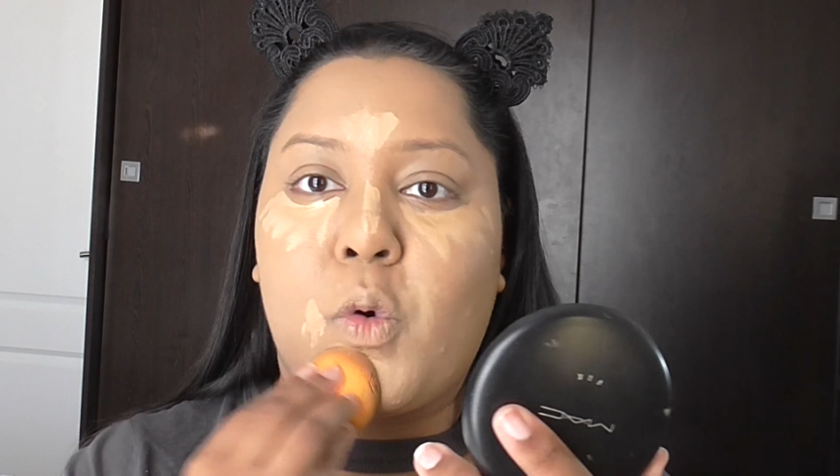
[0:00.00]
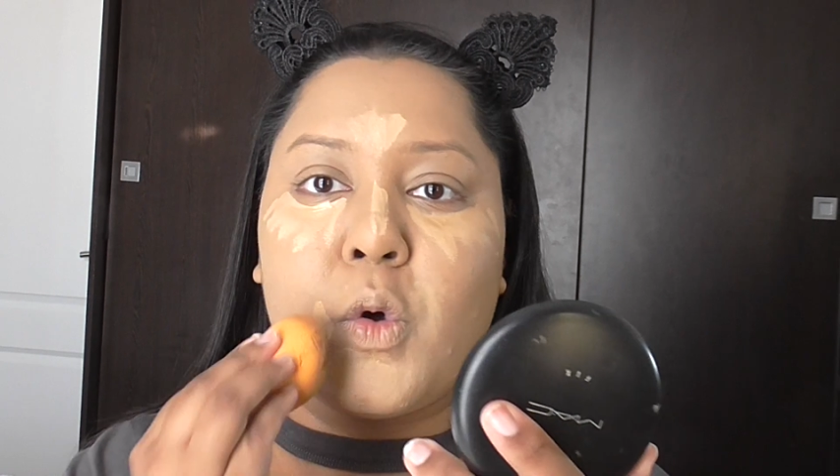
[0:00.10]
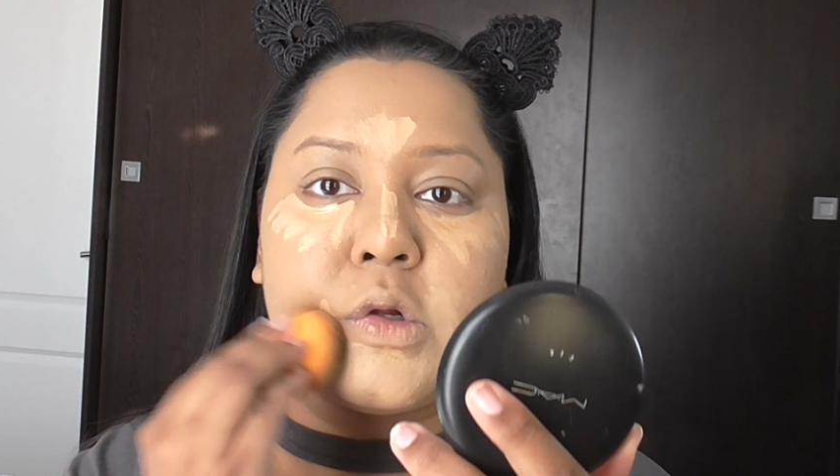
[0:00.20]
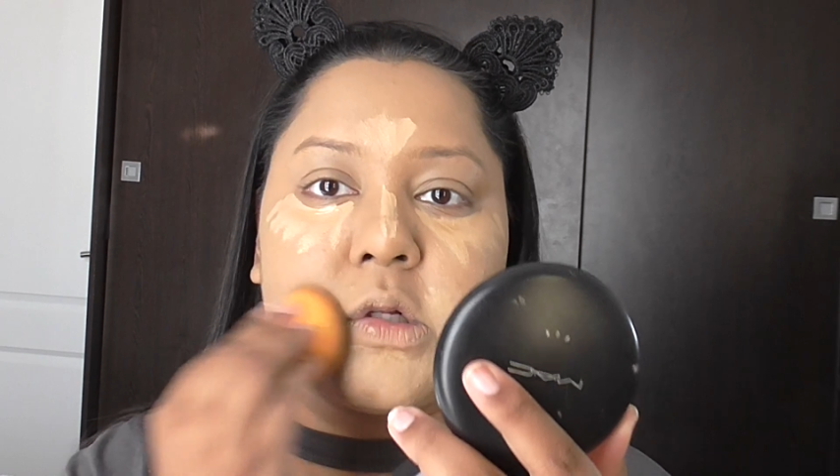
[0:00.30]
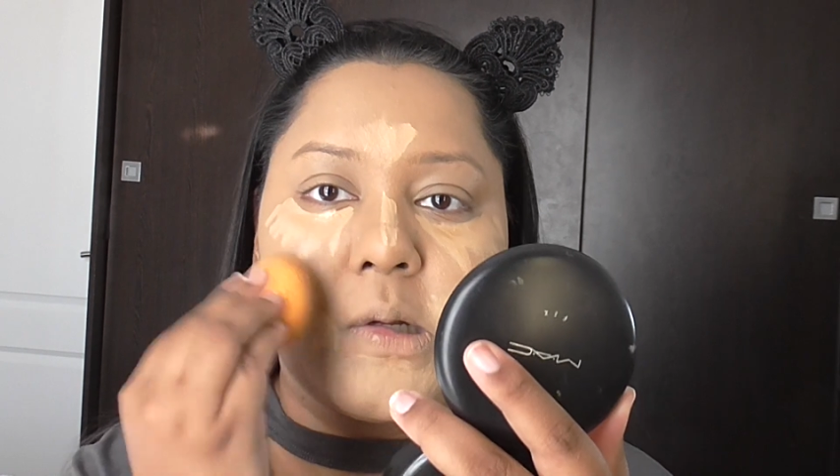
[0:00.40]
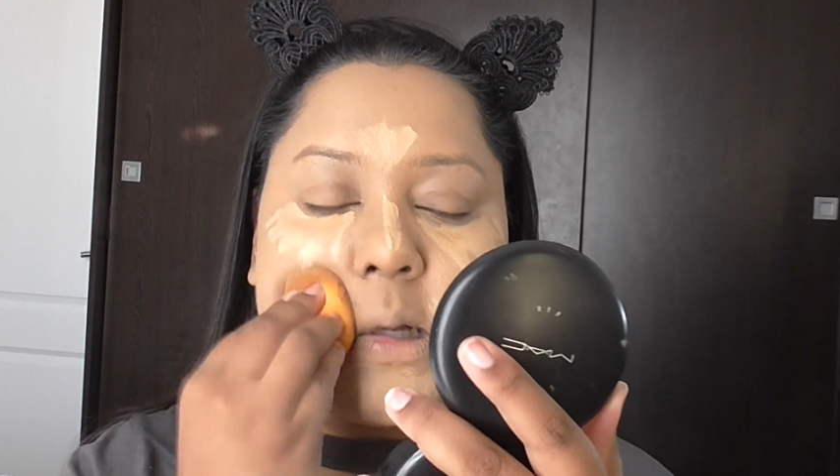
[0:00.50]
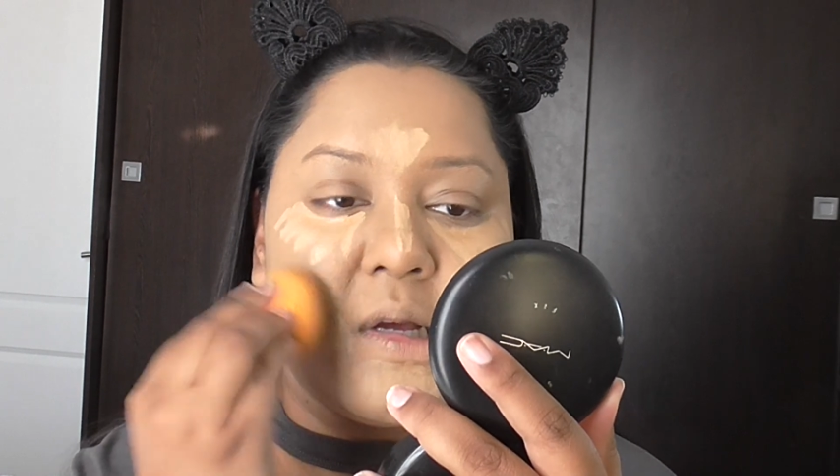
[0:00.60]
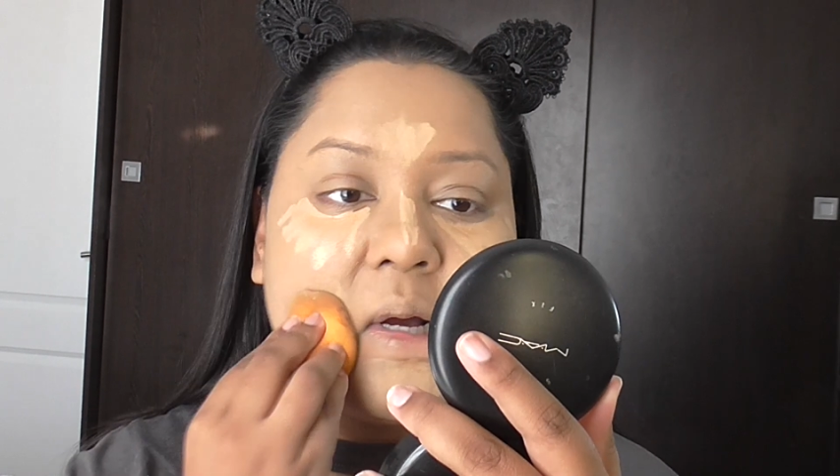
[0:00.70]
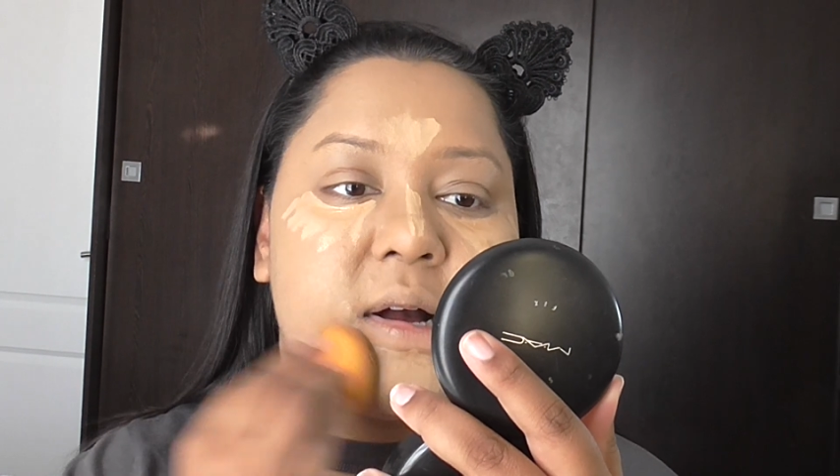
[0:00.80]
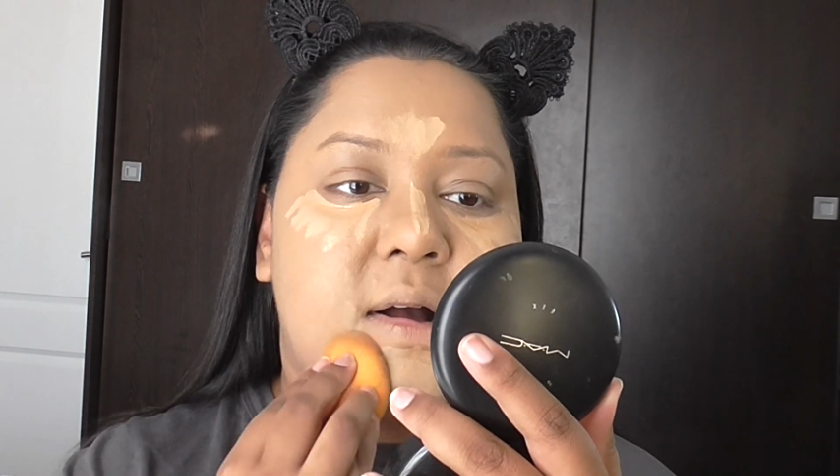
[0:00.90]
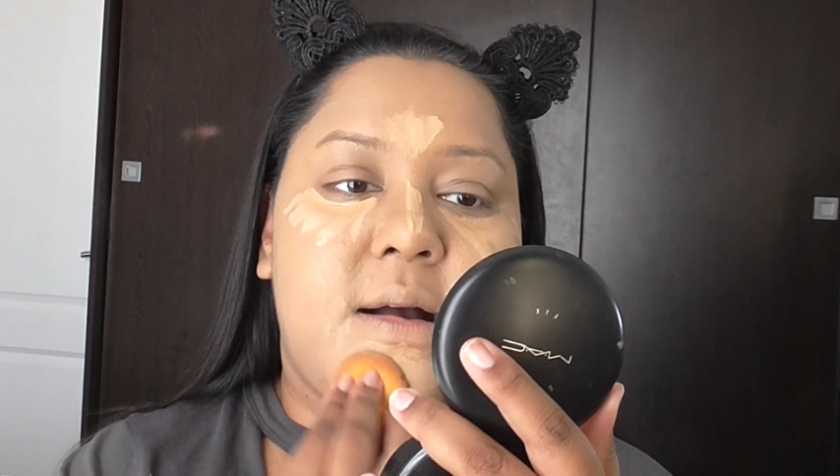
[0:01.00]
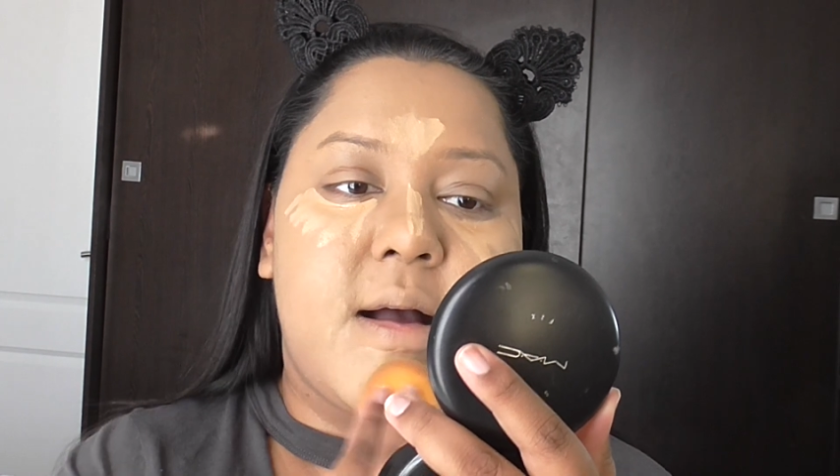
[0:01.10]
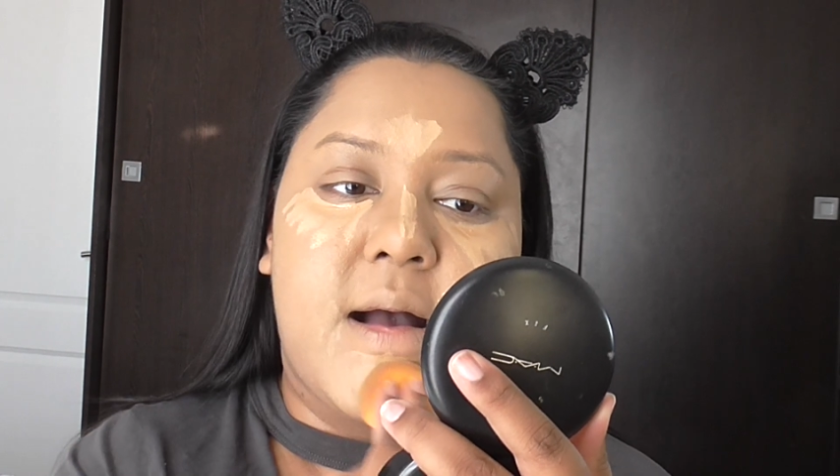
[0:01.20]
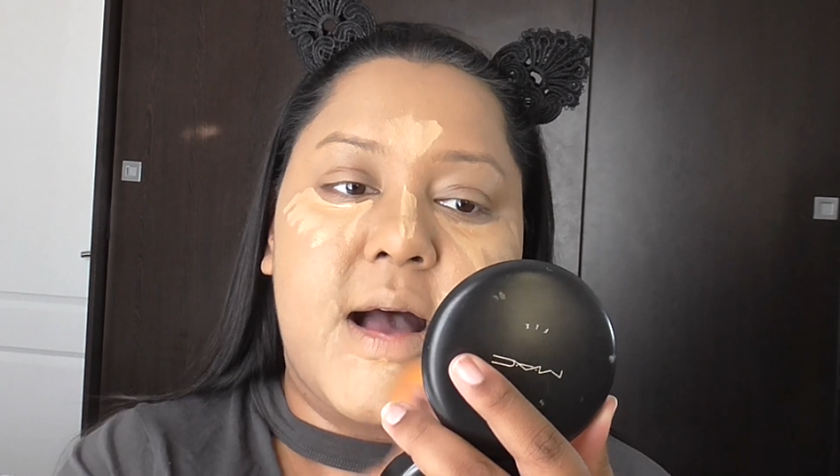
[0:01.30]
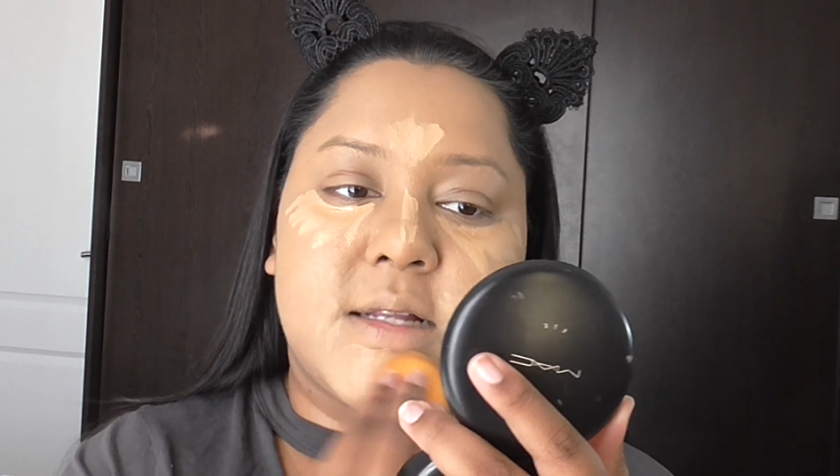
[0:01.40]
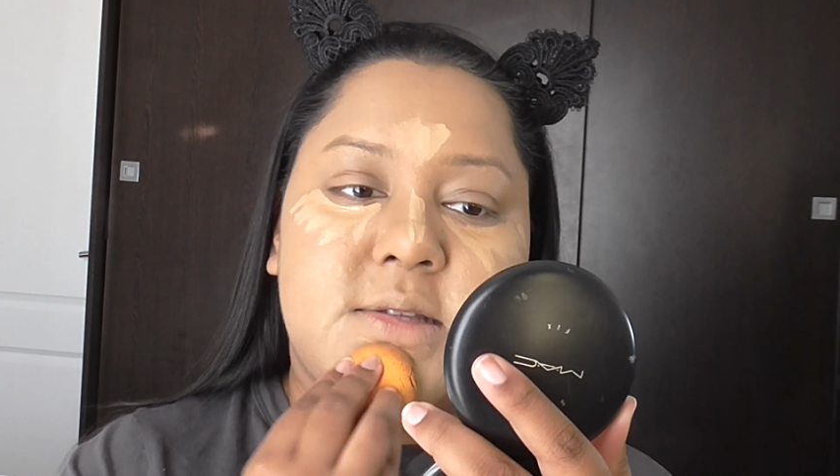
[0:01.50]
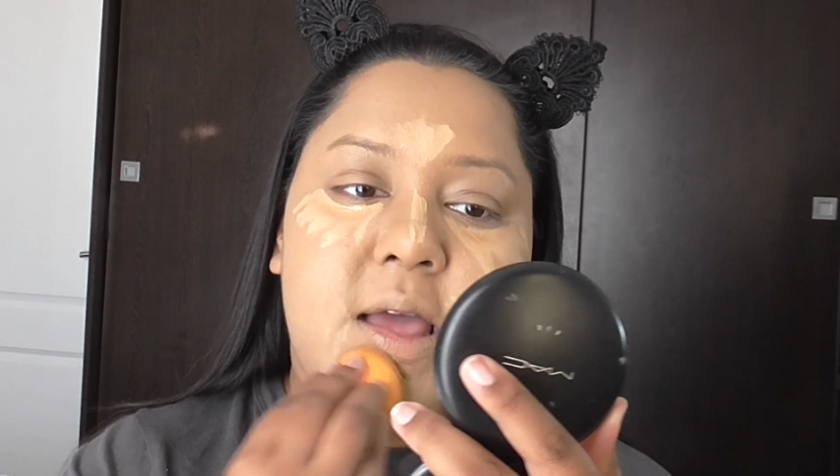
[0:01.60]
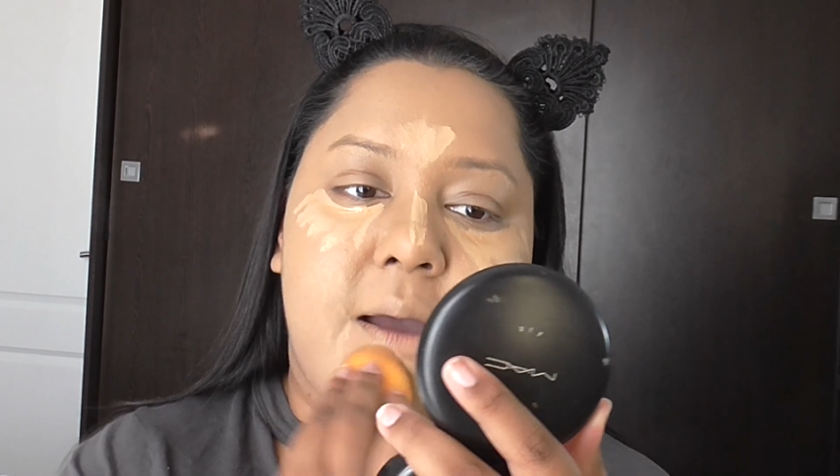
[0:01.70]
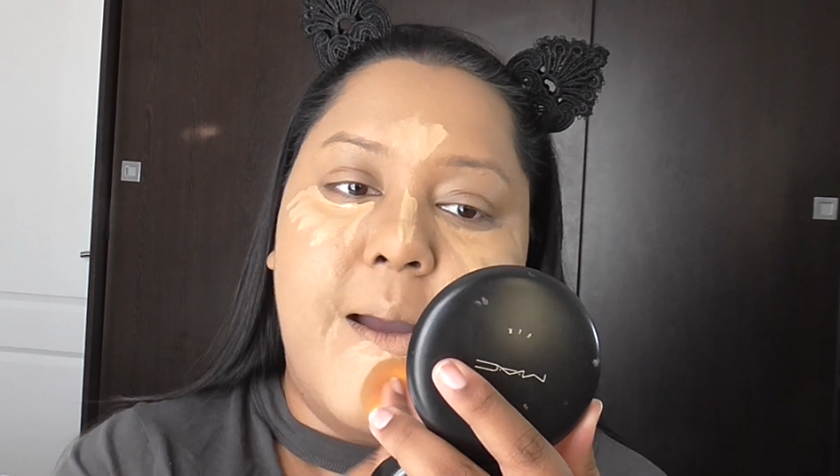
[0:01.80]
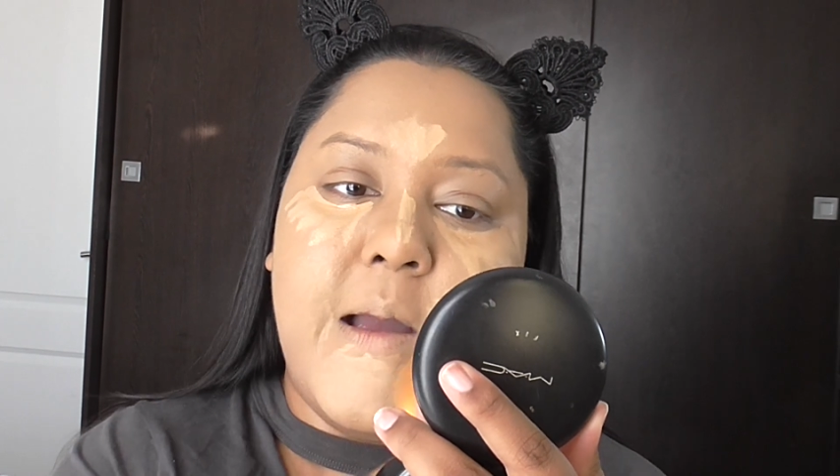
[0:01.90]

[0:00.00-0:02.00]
all out.